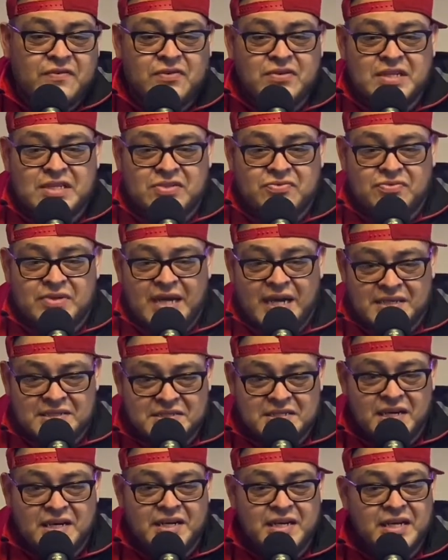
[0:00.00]
This is what I
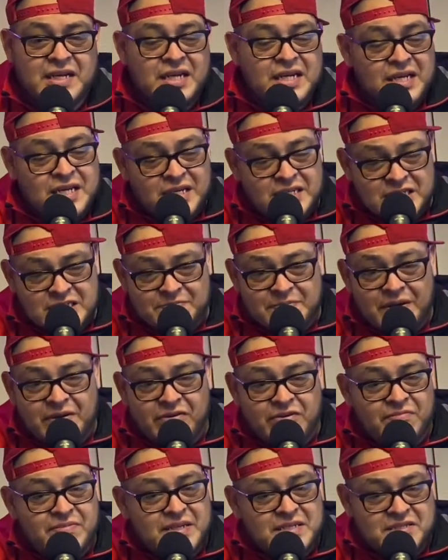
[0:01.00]
studied. She's probably
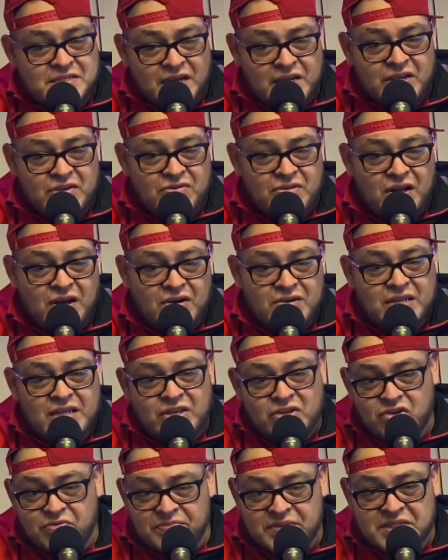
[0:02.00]
already been studying you longer than
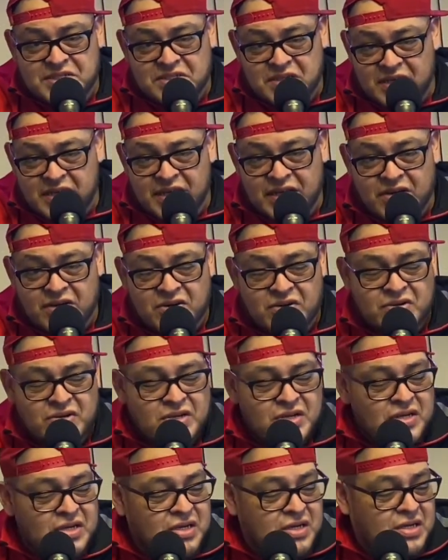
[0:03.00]
you've been studying her.
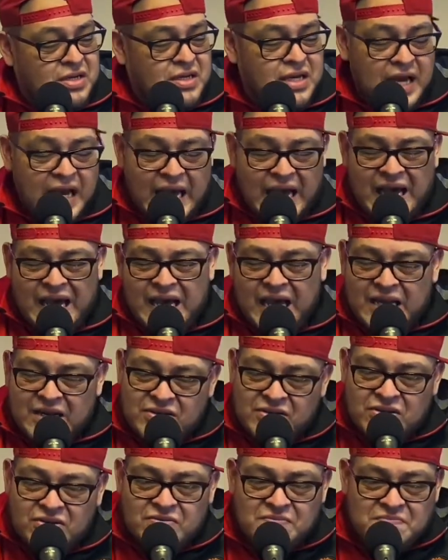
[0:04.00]
I don't know.